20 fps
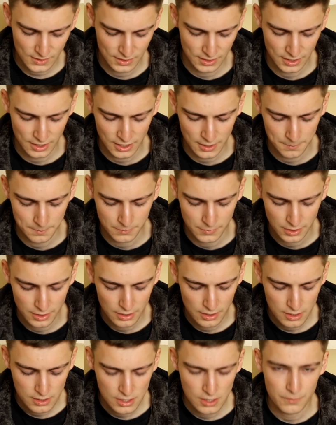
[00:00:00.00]
I
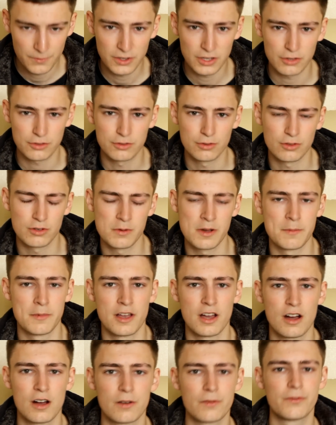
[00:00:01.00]
think I'll talk about
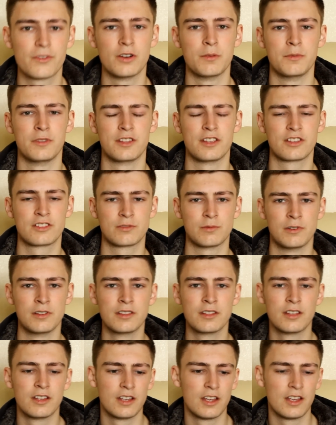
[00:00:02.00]
my art film in this
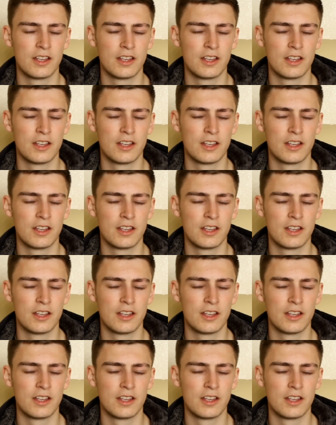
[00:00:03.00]
one,